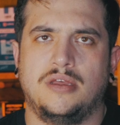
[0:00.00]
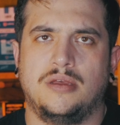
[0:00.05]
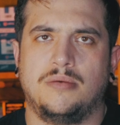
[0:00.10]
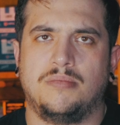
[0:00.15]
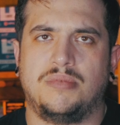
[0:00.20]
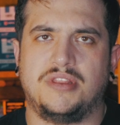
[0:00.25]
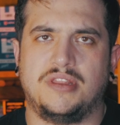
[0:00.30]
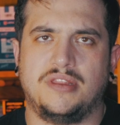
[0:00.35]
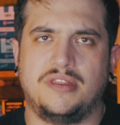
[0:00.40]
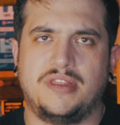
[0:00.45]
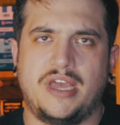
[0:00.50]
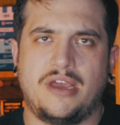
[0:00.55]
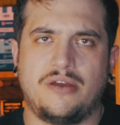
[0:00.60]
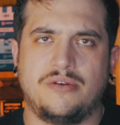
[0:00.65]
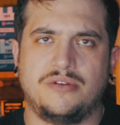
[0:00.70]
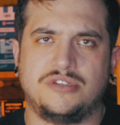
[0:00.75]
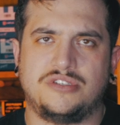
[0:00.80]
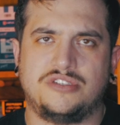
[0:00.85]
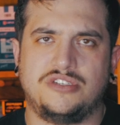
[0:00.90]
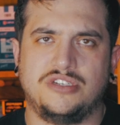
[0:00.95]
But that
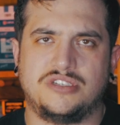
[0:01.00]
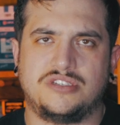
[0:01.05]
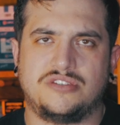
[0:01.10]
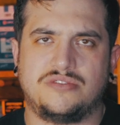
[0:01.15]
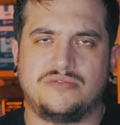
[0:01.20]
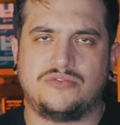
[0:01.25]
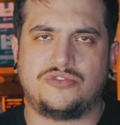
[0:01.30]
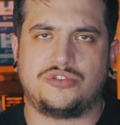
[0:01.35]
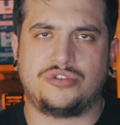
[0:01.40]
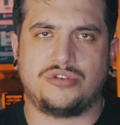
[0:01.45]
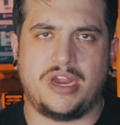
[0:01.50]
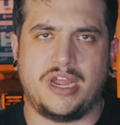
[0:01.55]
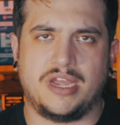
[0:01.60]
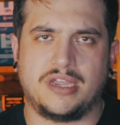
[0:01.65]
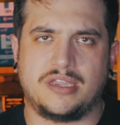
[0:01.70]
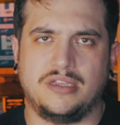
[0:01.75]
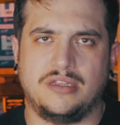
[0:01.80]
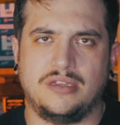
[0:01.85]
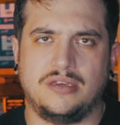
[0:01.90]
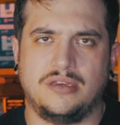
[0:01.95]
was just
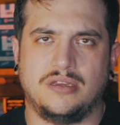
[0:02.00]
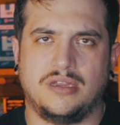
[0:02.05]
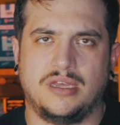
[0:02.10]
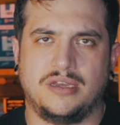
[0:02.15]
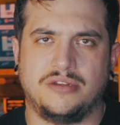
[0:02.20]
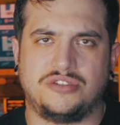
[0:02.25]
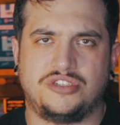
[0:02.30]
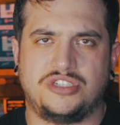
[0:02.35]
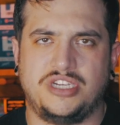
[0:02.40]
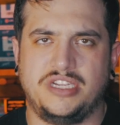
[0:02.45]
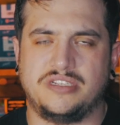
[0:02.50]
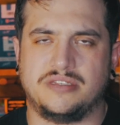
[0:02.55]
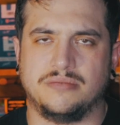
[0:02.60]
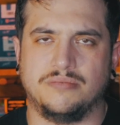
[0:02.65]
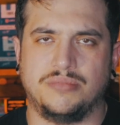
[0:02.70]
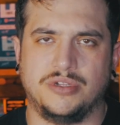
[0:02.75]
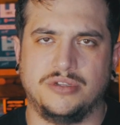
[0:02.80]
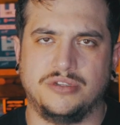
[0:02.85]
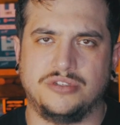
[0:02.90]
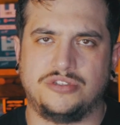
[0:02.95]
tracking, I was chasing
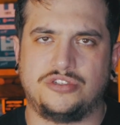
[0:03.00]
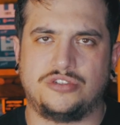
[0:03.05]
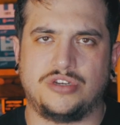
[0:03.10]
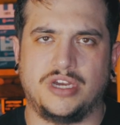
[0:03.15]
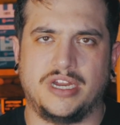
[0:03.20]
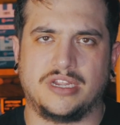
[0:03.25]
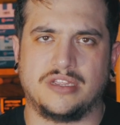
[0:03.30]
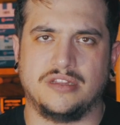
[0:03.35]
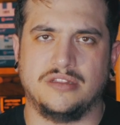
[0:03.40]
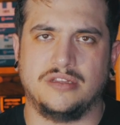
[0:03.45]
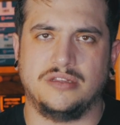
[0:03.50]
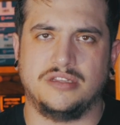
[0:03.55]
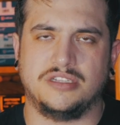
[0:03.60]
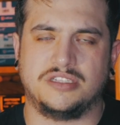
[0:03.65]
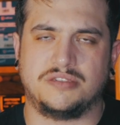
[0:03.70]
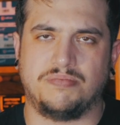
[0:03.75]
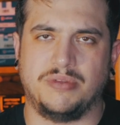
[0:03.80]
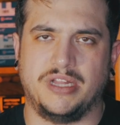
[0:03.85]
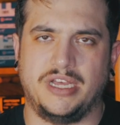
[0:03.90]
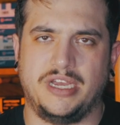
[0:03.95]
bullets, tracking the
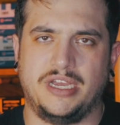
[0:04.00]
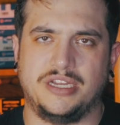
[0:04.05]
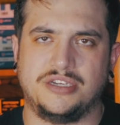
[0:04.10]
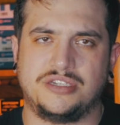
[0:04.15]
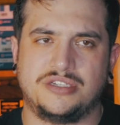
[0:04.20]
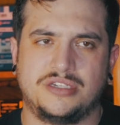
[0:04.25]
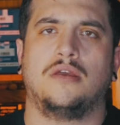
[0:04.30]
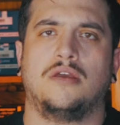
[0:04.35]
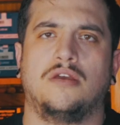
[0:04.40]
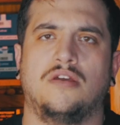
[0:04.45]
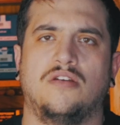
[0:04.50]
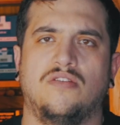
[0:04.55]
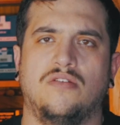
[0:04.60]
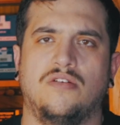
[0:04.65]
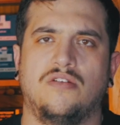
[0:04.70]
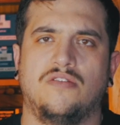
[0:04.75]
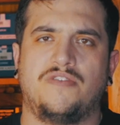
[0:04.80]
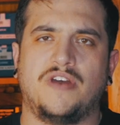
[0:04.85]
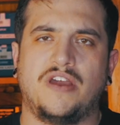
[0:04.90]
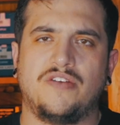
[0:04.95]
splash.
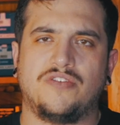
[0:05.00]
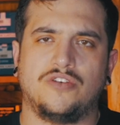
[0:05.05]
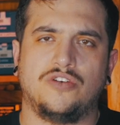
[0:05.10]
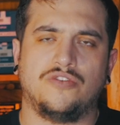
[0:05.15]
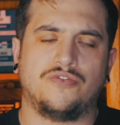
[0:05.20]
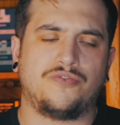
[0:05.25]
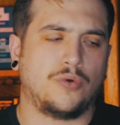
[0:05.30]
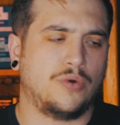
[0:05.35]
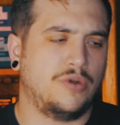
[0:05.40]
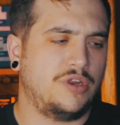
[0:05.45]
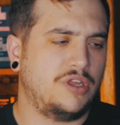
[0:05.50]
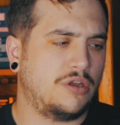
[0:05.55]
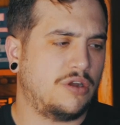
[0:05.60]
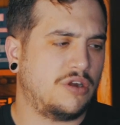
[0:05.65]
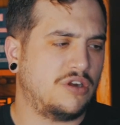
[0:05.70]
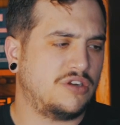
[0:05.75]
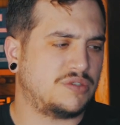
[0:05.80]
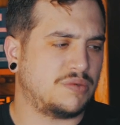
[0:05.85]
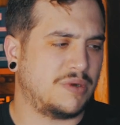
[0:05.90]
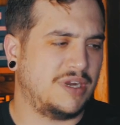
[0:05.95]
540
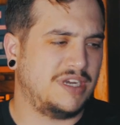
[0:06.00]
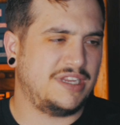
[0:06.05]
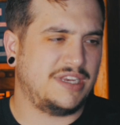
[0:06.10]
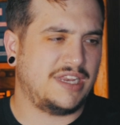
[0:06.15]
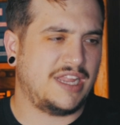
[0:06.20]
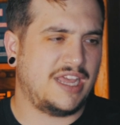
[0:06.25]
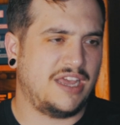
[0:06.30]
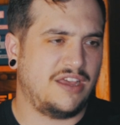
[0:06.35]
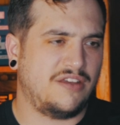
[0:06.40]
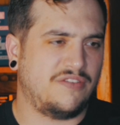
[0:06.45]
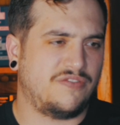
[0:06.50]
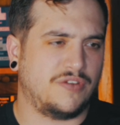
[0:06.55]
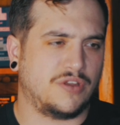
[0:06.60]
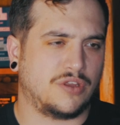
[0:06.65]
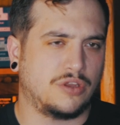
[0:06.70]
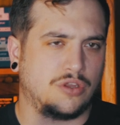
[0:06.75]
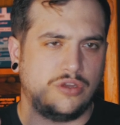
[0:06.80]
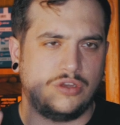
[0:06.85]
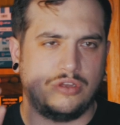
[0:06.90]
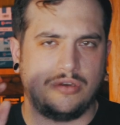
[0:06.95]
yards where I didn't have a
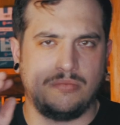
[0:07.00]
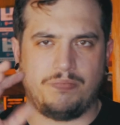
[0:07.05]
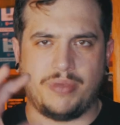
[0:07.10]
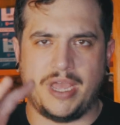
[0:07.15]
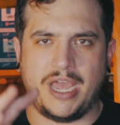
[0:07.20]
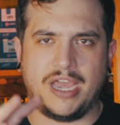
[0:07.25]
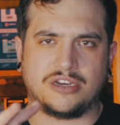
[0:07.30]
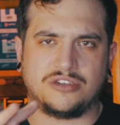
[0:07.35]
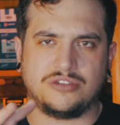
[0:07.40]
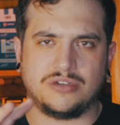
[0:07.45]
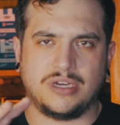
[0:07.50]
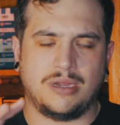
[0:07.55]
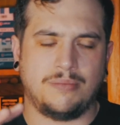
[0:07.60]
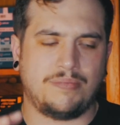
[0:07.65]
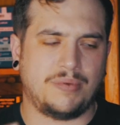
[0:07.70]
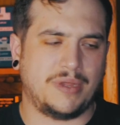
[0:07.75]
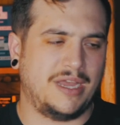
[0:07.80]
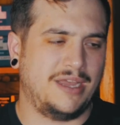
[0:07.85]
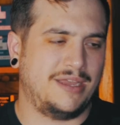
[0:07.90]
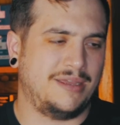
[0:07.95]
good
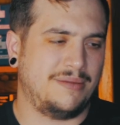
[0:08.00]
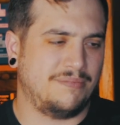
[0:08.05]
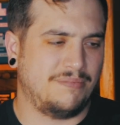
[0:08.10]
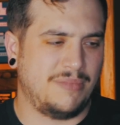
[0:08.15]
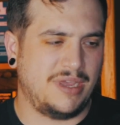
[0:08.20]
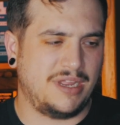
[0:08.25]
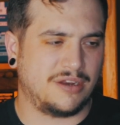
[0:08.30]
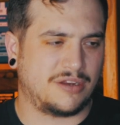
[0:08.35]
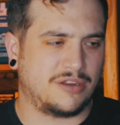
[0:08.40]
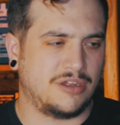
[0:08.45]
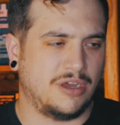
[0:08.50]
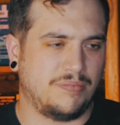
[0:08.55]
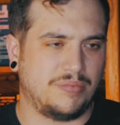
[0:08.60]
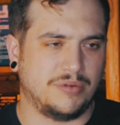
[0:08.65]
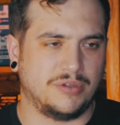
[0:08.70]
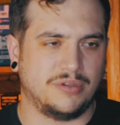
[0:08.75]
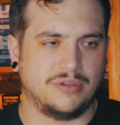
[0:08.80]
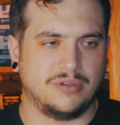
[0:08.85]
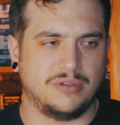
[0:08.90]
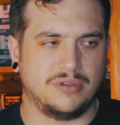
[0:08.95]
backdrop. I made a
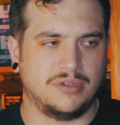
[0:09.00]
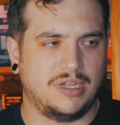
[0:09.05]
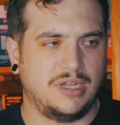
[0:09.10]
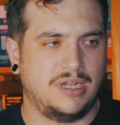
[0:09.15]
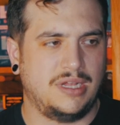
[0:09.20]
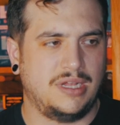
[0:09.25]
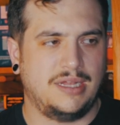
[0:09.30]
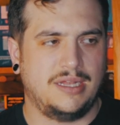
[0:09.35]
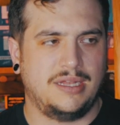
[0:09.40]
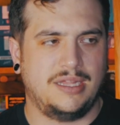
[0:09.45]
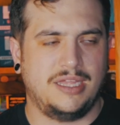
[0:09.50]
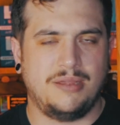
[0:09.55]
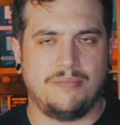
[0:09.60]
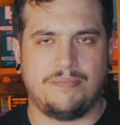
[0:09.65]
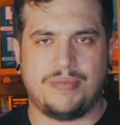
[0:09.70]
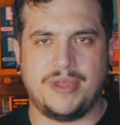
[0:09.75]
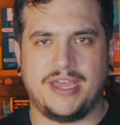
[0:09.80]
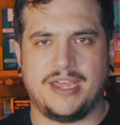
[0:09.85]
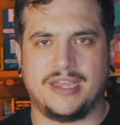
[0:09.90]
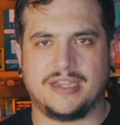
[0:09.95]
couple
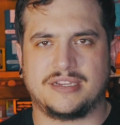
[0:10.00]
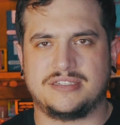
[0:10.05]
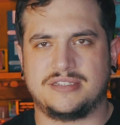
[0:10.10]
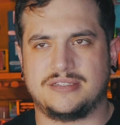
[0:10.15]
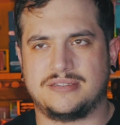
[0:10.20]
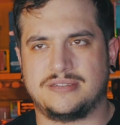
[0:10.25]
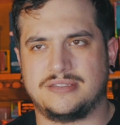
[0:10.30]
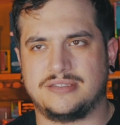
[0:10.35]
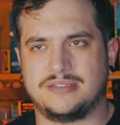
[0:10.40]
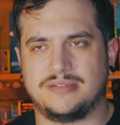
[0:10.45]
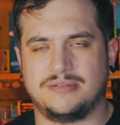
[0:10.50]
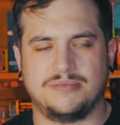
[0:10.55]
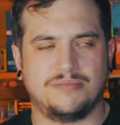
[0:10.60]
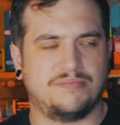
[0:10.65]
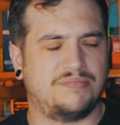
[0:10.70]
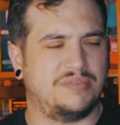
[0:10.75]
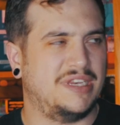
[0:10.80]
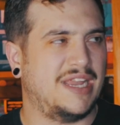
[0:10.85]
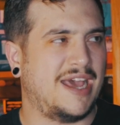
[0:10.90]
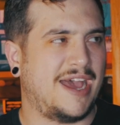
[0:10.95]
impacts,
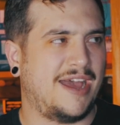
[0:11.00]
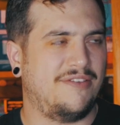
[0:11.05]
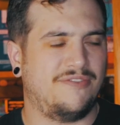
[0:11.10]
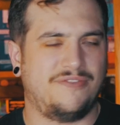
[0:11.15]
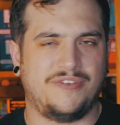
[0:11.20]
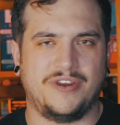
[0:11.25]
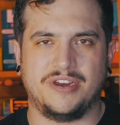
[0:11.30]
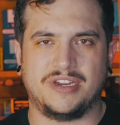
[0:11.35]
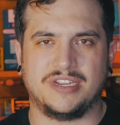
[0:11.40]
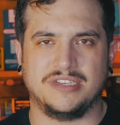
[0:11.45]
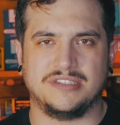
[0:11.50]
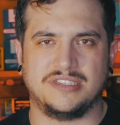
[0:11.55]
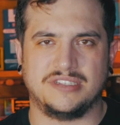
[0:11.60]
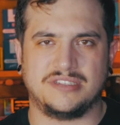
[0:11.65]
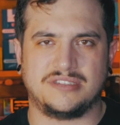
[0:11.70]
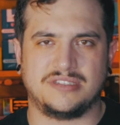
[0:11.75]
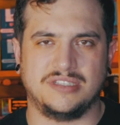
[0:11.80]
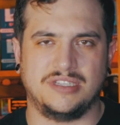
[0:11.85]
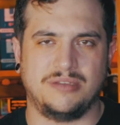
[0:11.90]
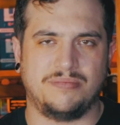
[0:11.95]
not very
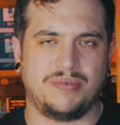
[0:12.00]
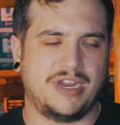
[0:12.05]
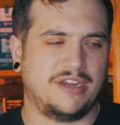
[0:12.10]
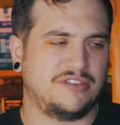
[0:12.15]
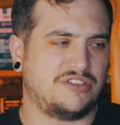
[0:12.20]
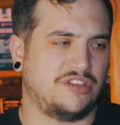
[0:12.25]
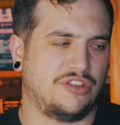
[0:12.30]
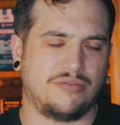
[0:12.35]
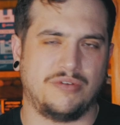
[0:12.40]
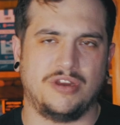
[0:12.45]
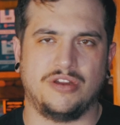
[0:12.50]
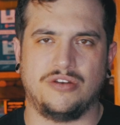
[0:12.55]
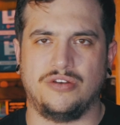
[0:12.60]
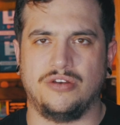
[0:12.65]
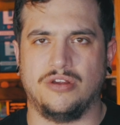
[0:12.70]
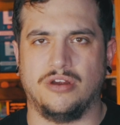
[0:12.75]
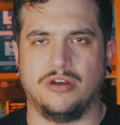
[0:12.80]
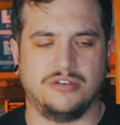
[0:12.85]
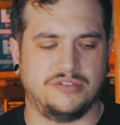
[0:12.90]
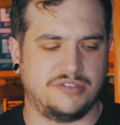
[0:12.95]
consistently, but out to 300
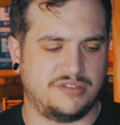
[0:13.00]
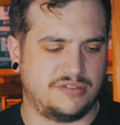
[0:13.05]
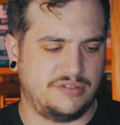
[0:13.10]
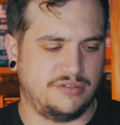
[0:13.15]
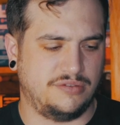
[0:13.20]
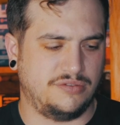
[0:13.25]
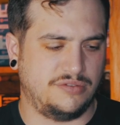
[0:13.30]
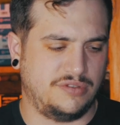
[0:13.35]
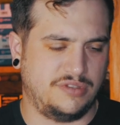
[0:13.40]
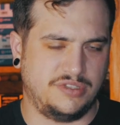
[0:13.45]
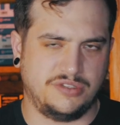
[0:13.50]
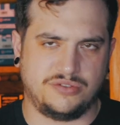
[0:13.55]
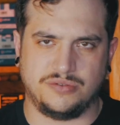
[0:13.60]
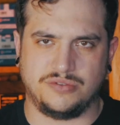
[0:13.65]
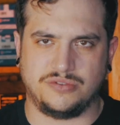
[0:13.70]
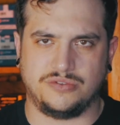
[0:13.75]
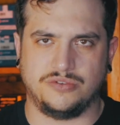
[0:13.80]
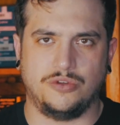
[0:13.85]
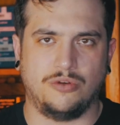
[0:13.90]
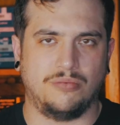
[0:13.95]
yards. This
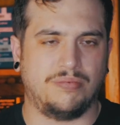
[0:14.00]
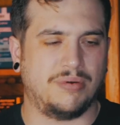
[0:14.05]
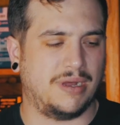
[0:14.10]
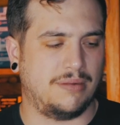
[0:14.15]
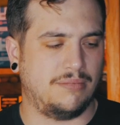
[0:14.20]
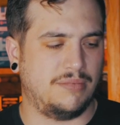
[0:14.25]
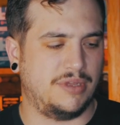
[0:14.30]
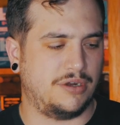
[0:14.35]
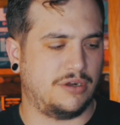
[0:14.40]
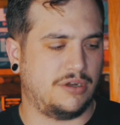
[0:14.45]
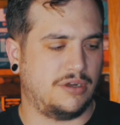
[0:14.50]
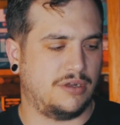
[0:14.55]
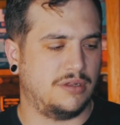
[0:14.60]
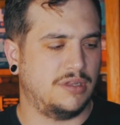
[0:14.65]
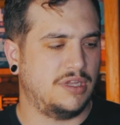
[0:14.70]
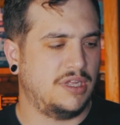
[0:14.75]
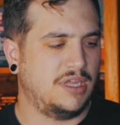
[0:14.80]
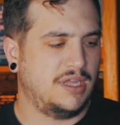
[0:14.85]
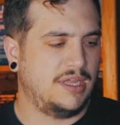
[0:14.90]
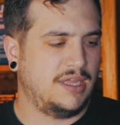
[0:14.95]
was no problem at
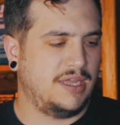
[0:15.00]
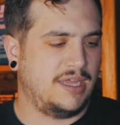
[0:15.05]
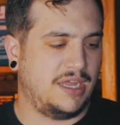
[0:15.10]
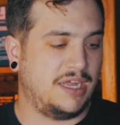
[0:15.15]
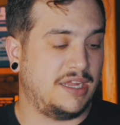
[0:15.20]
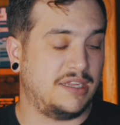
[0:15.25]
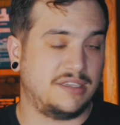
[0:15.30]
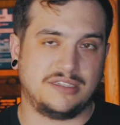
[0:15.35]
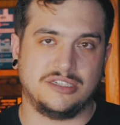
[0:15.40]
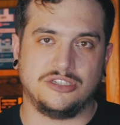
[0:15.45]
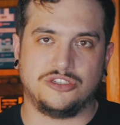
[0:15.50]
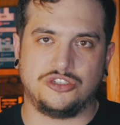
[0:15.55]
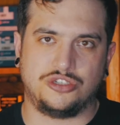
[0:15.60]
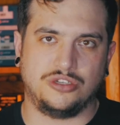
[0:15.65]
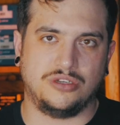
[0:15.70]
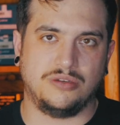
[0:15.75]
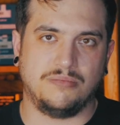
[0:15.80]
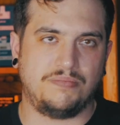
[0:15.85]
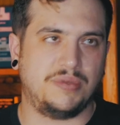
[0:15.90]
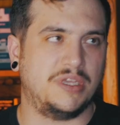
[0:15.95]
all, as it
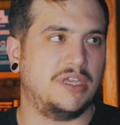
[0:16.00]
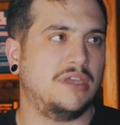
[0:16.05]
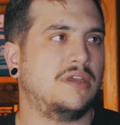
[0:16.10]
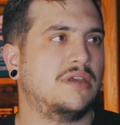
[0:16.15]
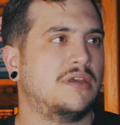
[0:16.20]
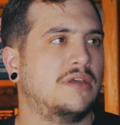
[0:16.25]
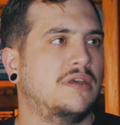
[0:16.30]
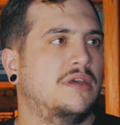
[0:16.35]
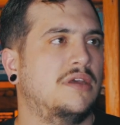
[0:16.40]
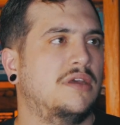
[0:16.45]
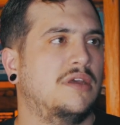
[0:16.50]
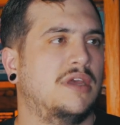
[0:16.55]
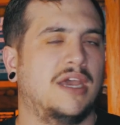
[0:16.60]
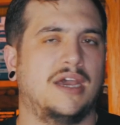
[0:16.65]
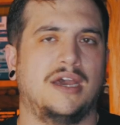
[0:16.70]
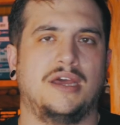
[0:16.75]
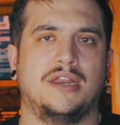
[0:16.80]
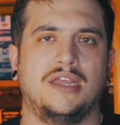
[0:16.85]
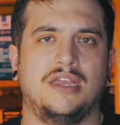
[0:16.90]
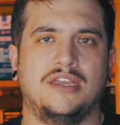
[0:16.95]
shouldn't be
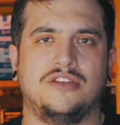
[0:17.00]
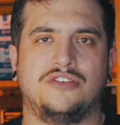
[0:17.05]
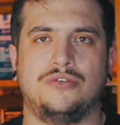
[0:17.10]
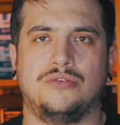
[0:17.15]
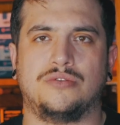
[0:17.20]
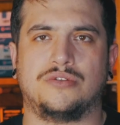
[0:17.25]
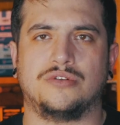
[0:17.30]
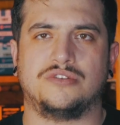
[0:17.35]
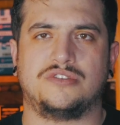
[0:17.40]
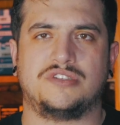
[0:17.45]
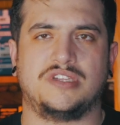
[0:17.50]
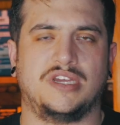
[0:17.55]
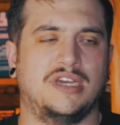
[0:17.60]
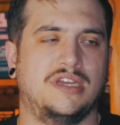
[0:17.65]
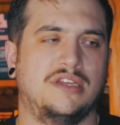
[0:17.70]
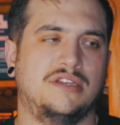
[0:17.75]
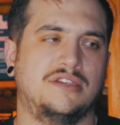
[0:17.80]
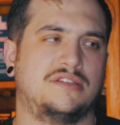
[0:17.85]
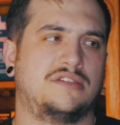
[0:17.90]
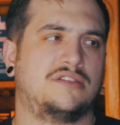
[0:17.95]
on a 2/3
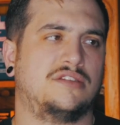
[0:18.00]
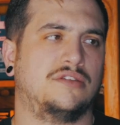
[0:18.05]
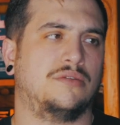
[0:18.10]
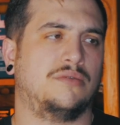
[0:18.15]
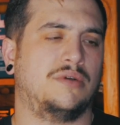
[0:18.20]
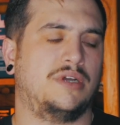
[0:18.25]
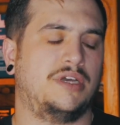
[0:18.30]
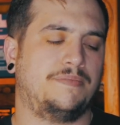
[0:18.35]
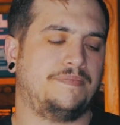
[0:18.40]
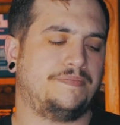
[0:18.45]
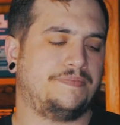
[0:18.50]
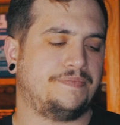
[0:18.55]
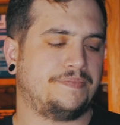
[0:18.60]
size silhouette.